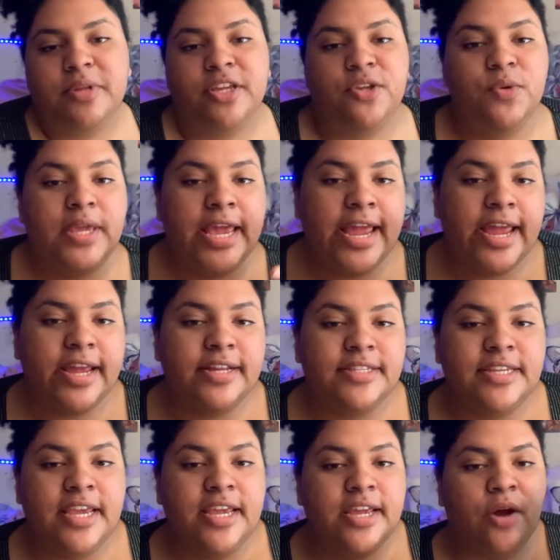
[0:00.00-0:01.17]
Like you can't
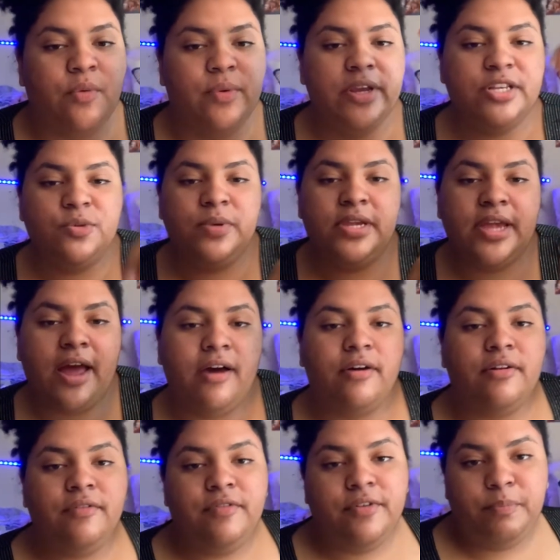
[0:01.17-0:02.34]
take a retweet out
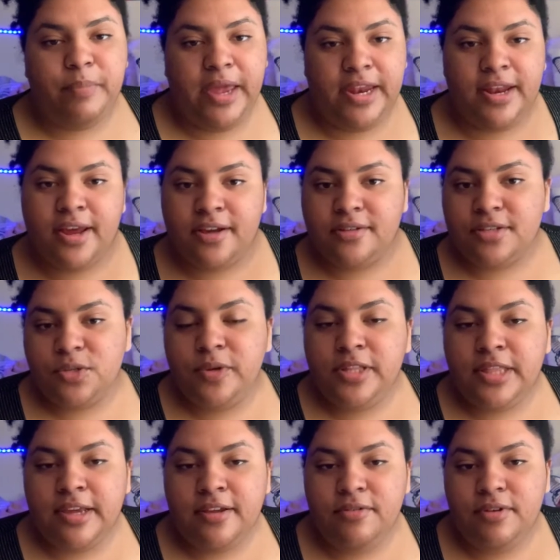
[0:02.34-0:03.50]
of a petty ass tweet
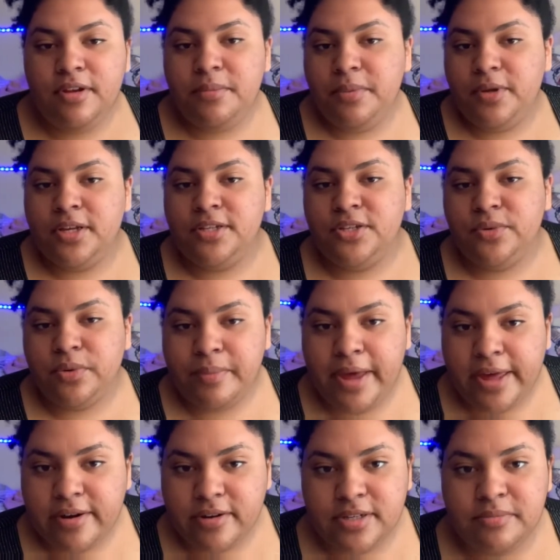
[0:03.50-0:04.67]
that you did because you were
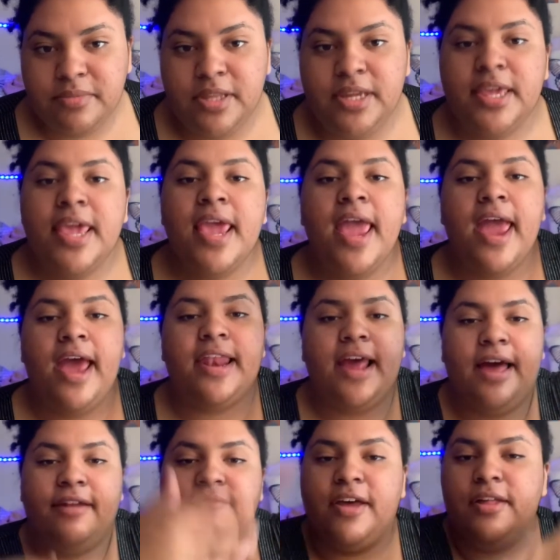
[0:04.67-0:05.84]
mad or something and
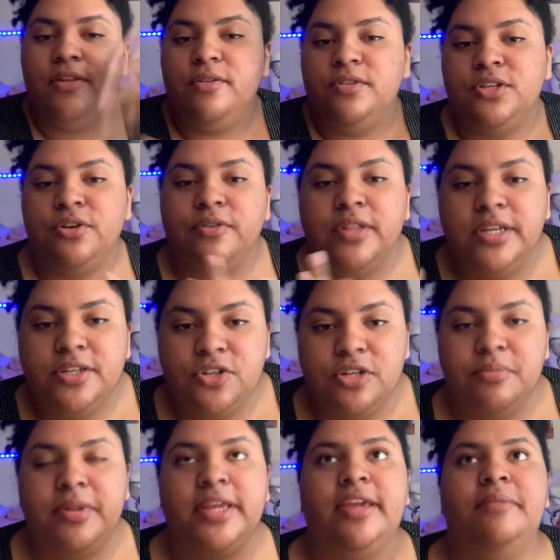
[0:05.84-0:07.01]
add value to your relationship.
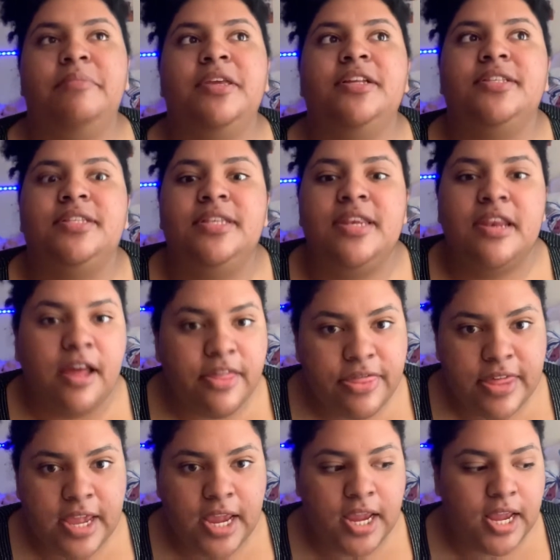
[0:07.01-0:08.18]
Like it means
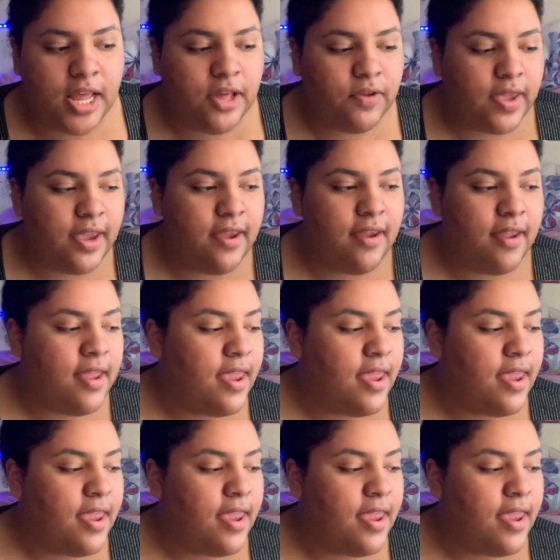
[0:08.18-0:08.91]
nothing, okay?